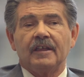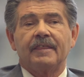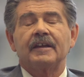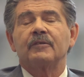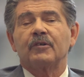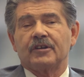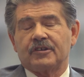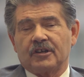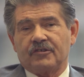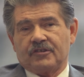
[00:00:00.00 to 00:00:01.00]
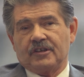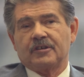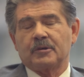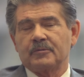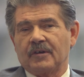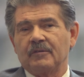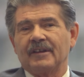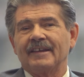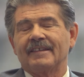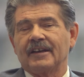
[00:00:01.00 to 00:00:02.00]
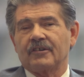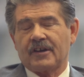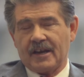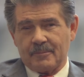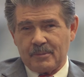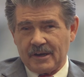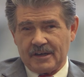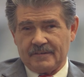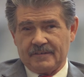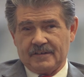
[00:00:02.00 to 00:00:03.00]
think of what it does in terms of lengthening our campaign.